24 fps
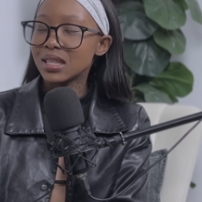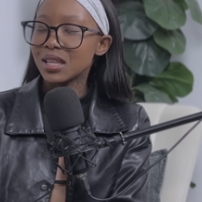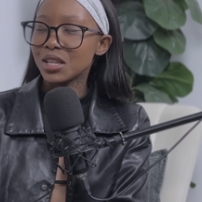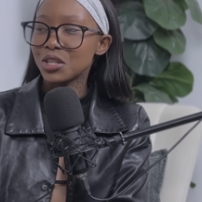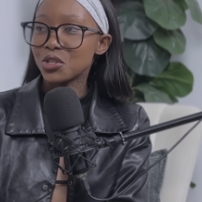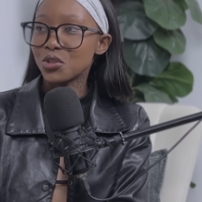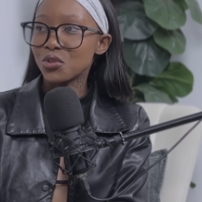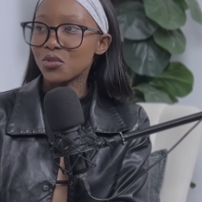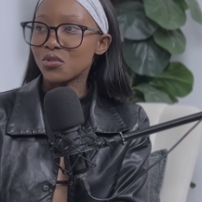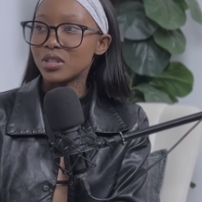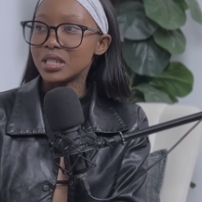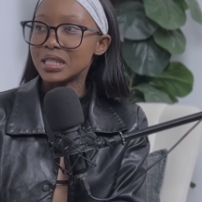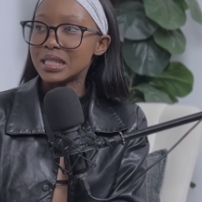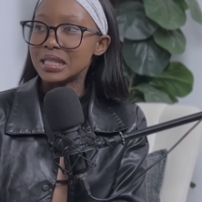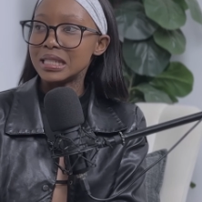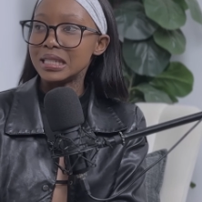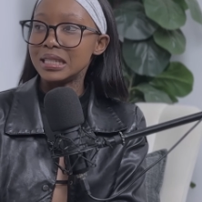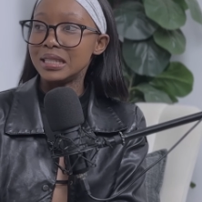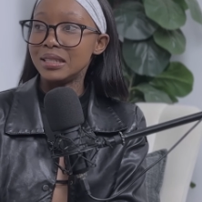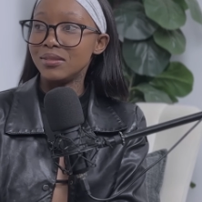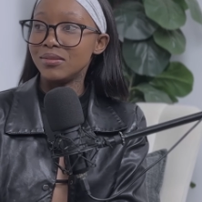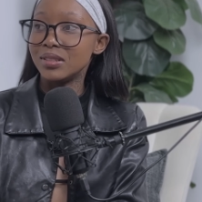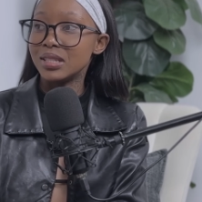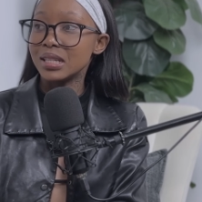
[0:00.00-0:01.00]
that you
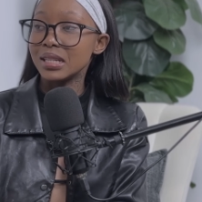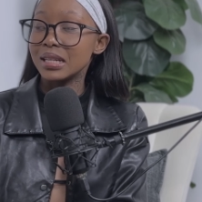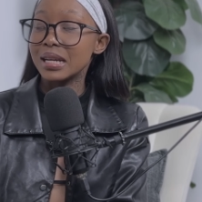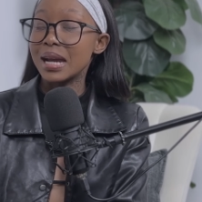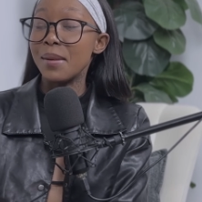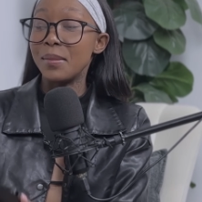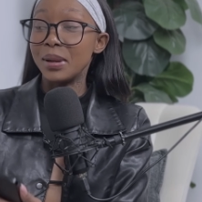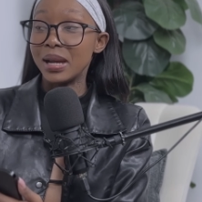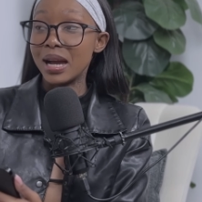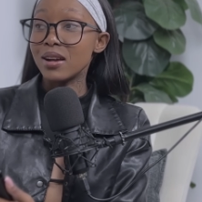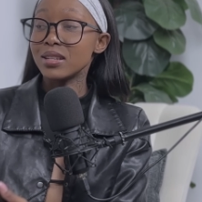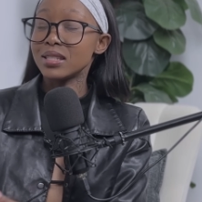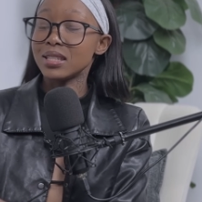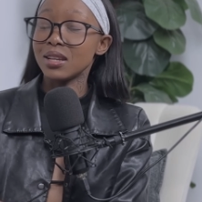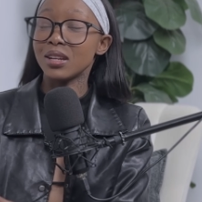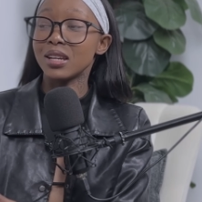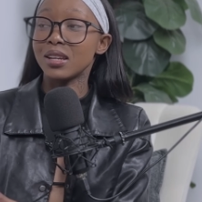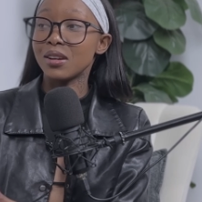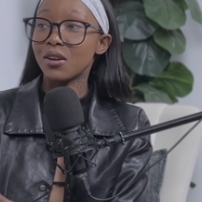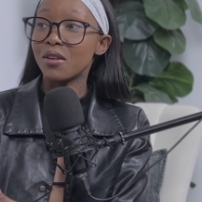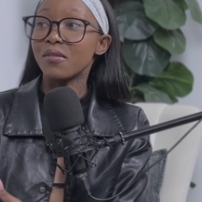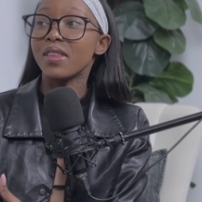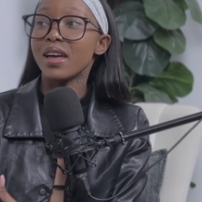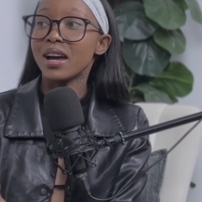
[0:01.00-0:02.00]
received coming outside
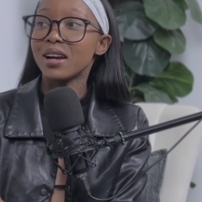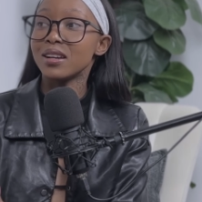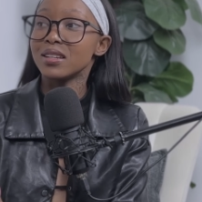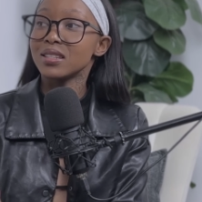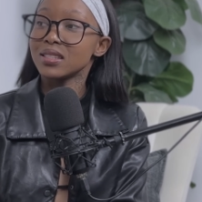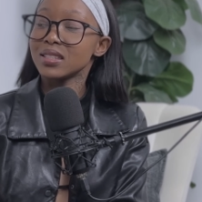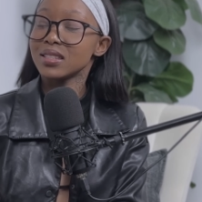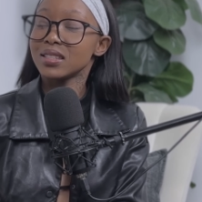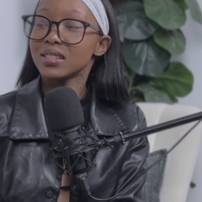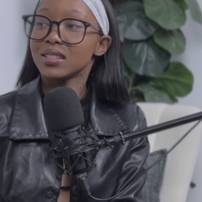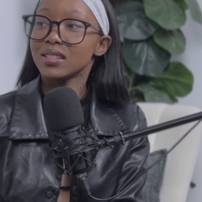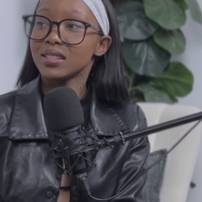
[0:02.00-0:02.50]
of the house?